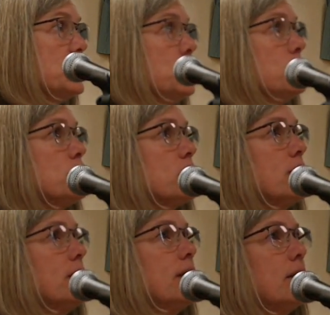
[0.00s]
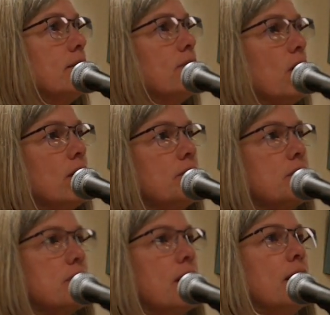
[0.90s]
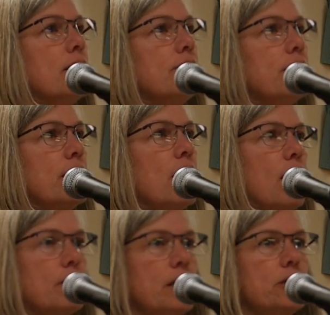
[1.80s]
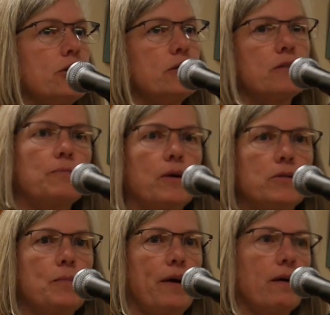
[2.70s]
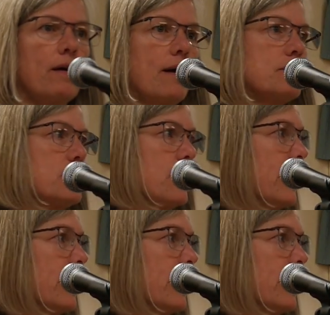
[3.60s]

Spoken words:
usually involves varying combinations of prose paragraphs and